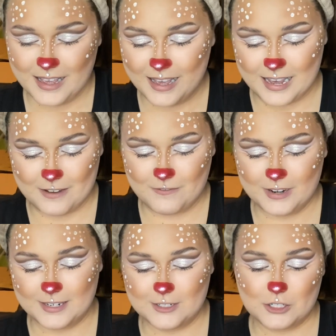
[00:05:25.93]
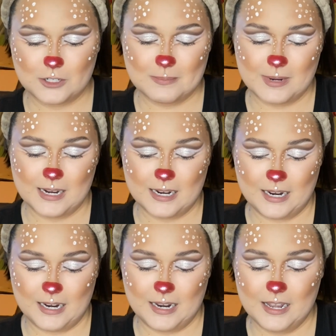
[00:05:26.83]
I finished
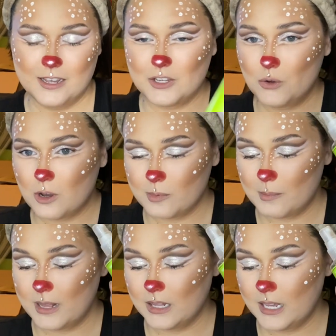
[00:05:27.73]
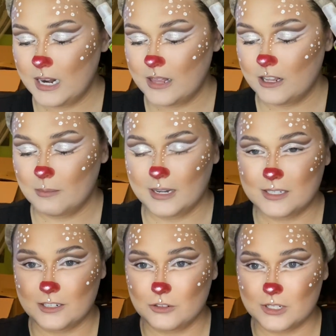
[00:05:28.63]
my Cucumber Melon and then my
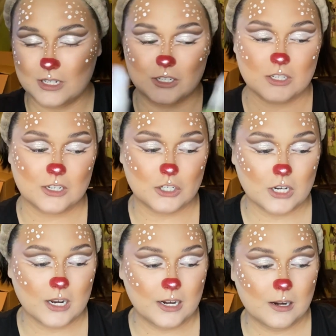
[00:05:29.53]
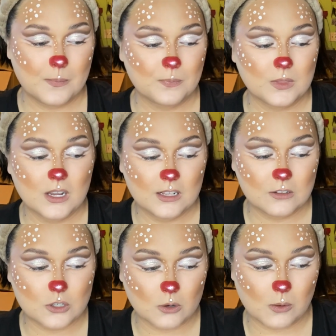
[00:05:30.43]
Citrus and Sunshine.
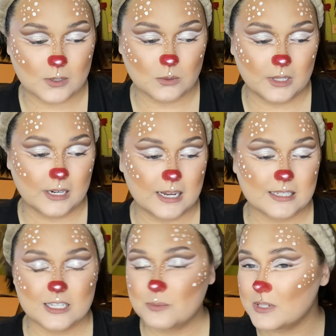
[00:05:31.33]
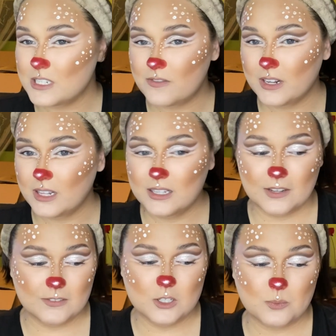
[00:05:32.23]
Those are always really nice. I specifically
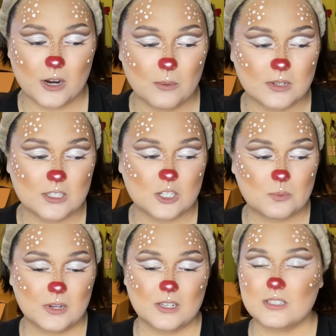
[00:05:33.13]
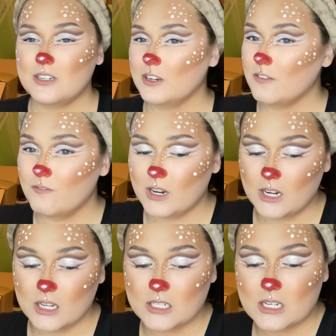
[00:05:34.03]
love the spray ones just because they're
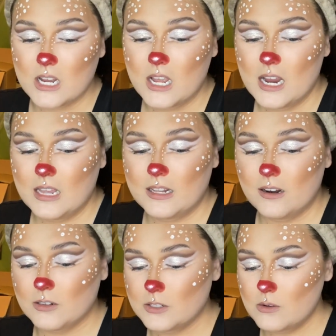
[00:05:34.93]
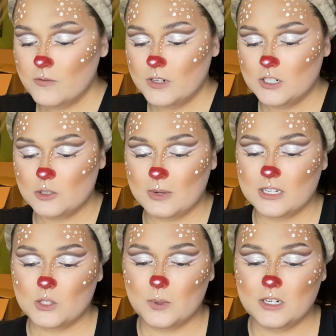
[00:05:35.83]
convenient. And then I also finished my
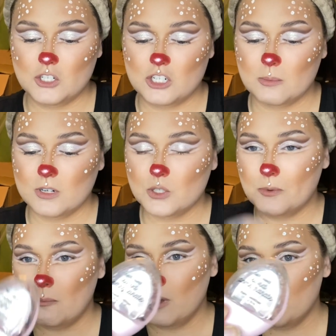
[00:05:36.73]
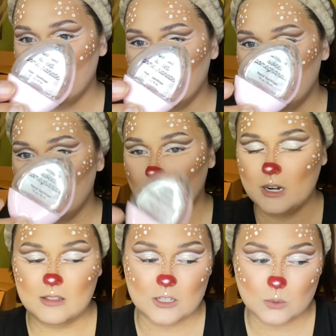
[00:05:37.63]
Sweet and Shimmer Sweet Pomegranate
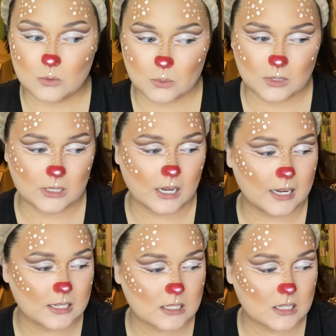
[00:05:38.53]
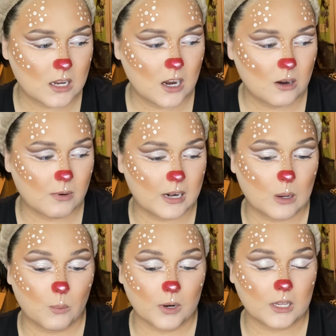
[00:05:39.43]
one. This one's really nice. Right now
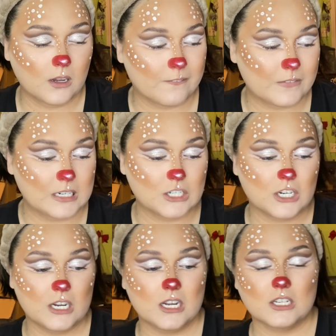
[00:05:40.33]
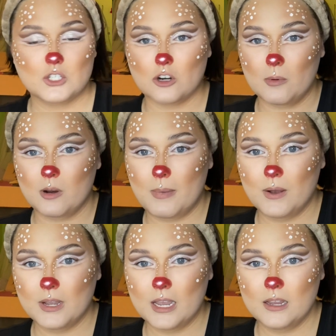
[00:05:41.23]
I'm working on finishing Strawberry
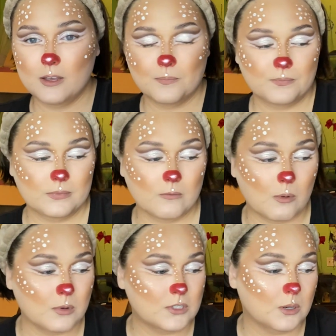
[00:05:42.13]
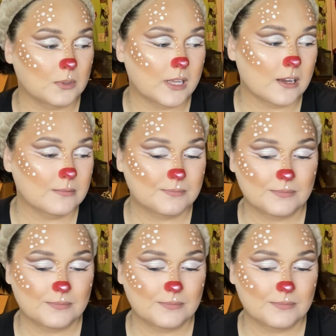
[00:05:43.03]
Pound Cake. I'm almost done with that.